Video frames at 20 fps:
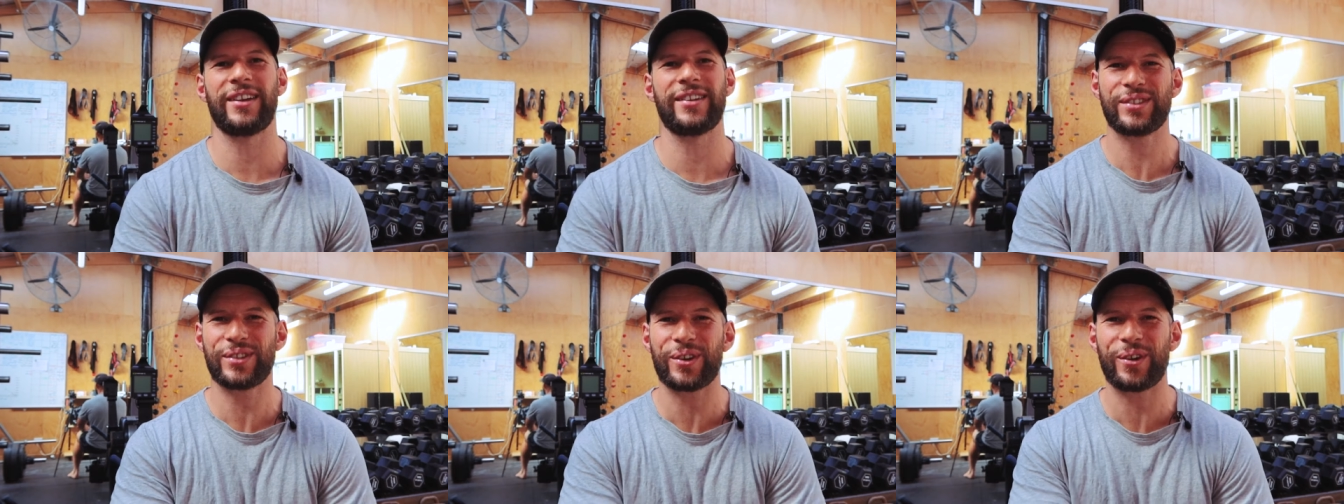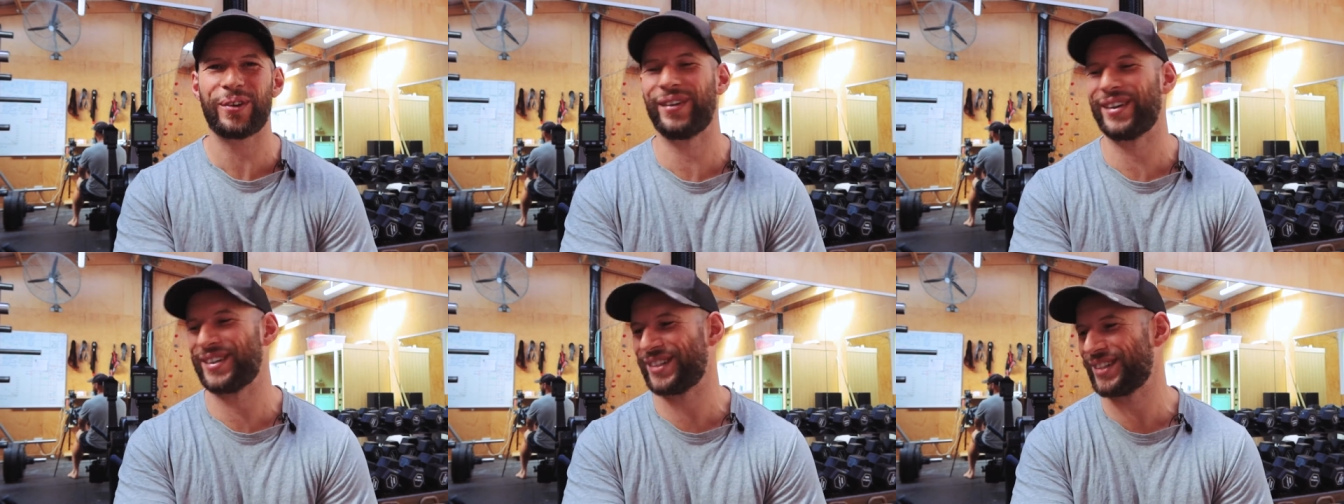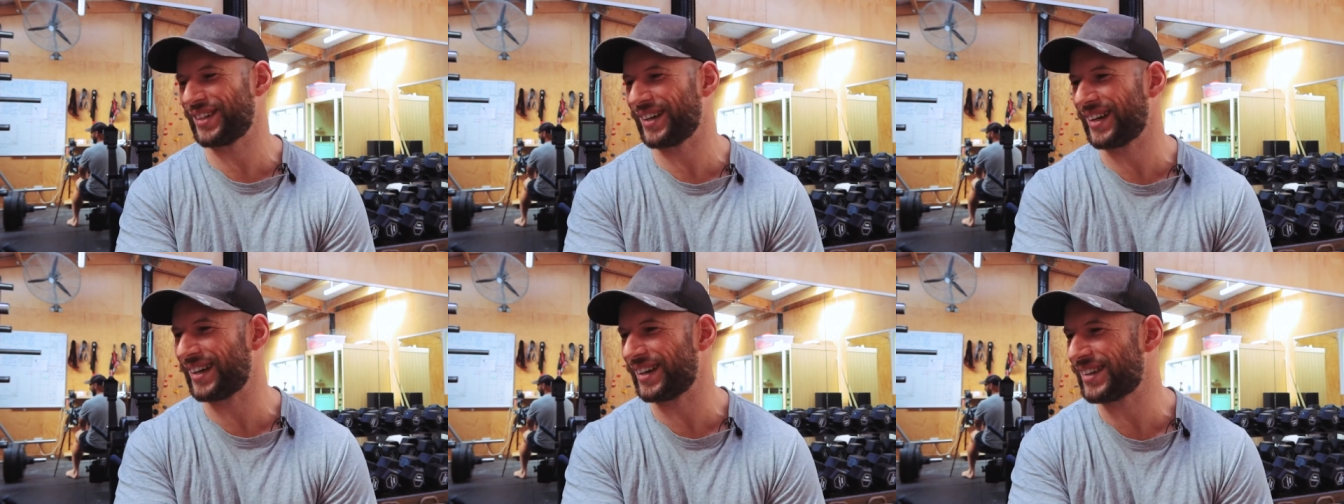I was so
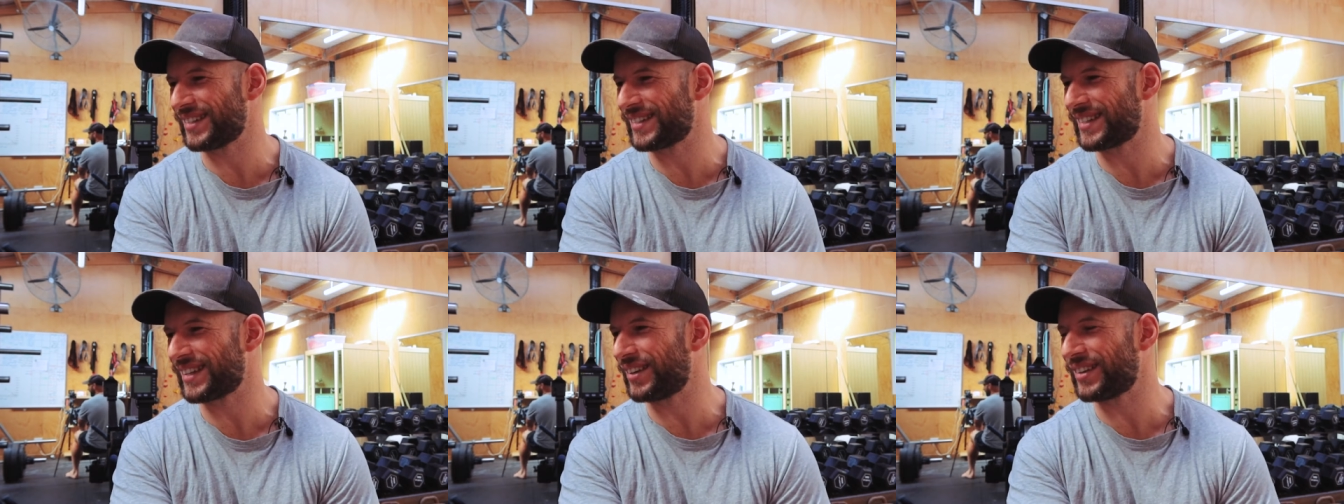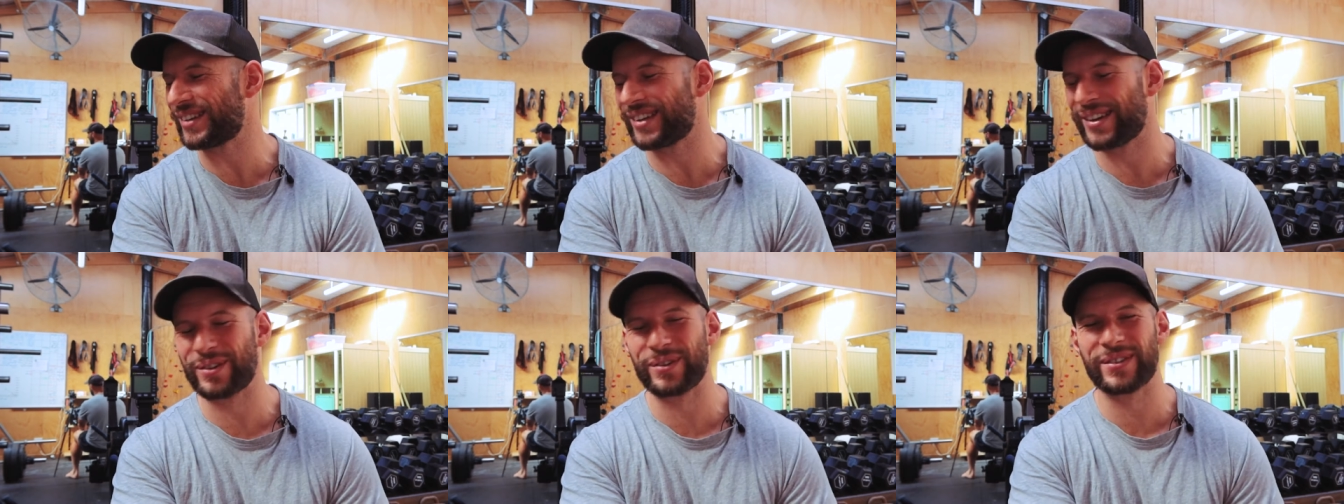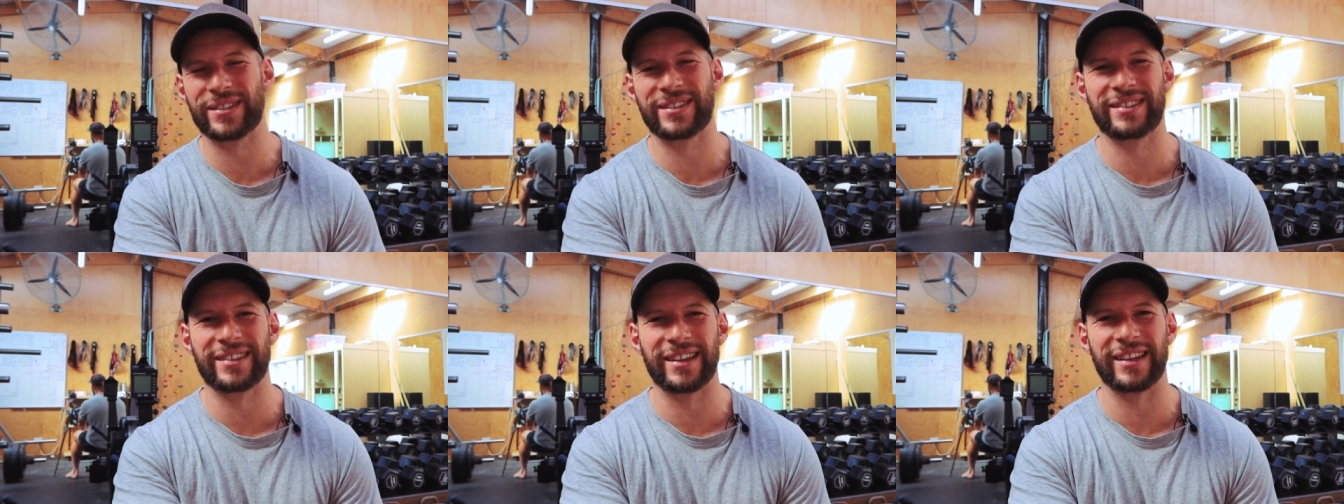frustrated. I was, I, it
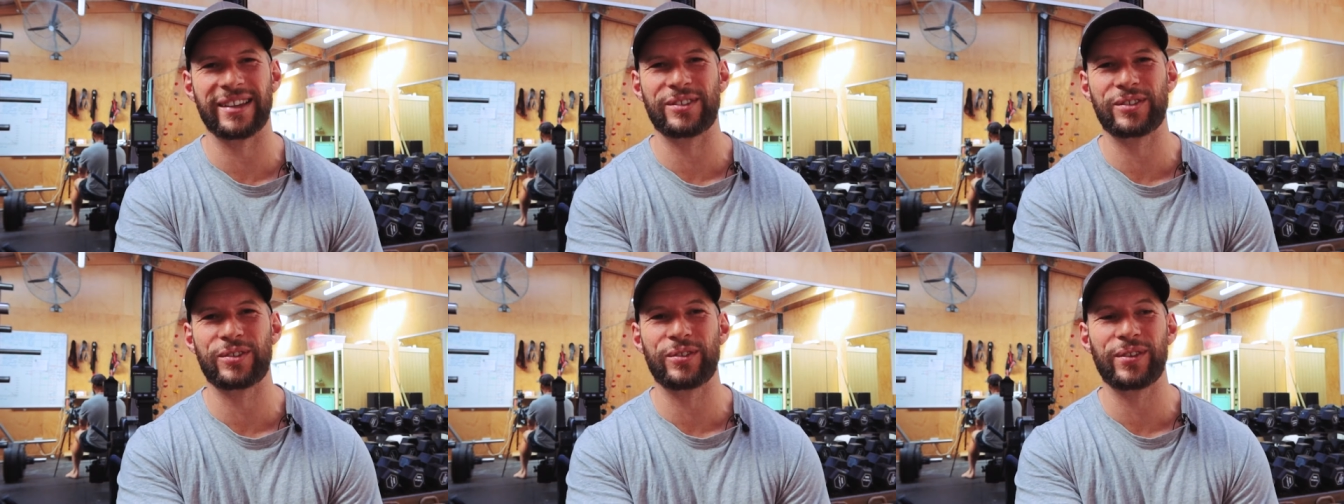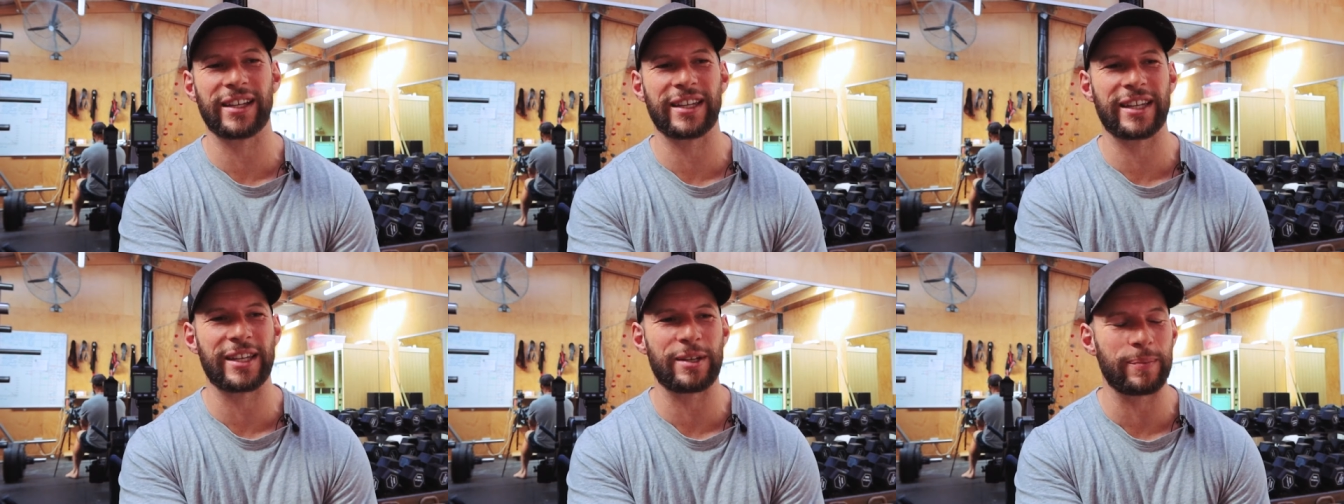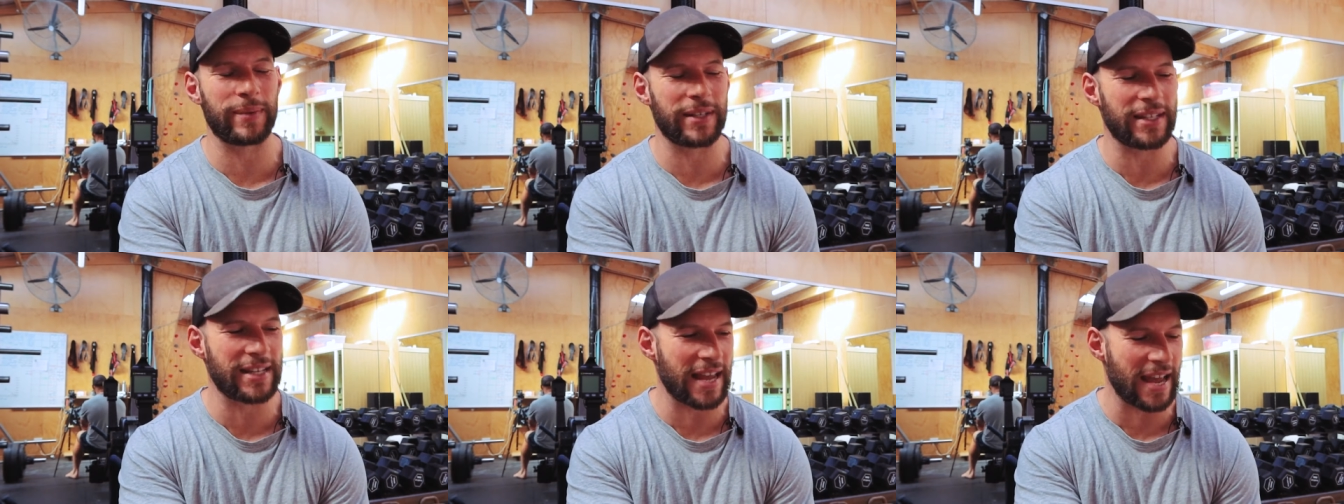was, it was really
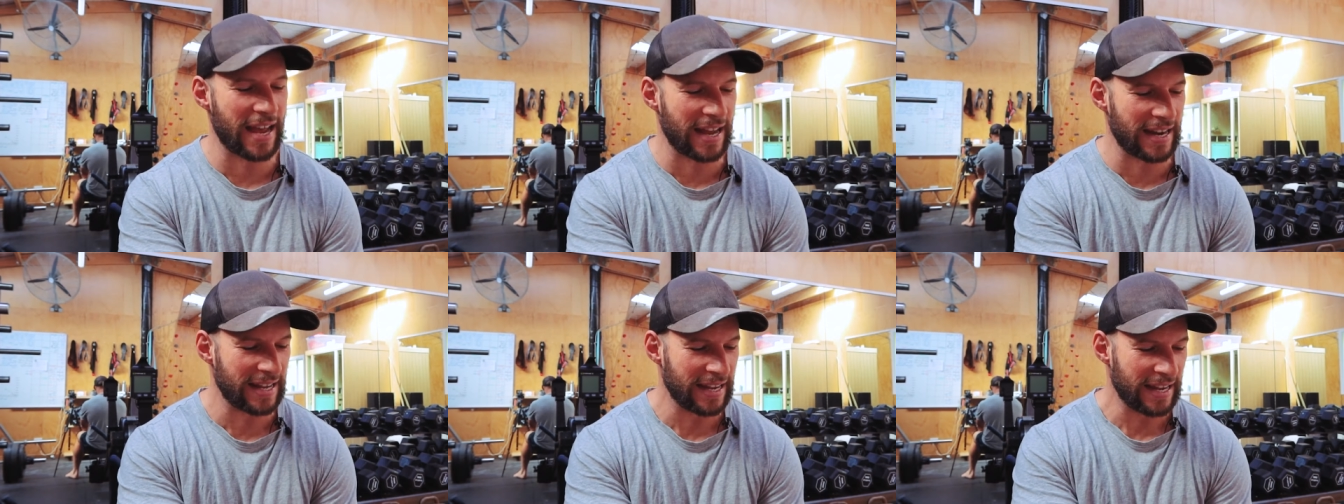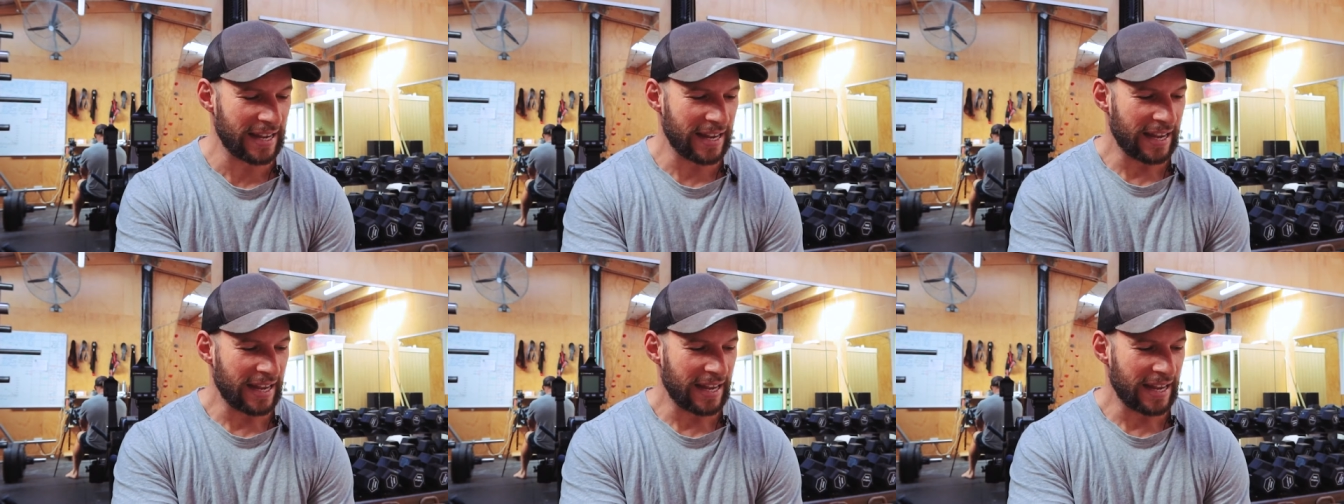getting me down.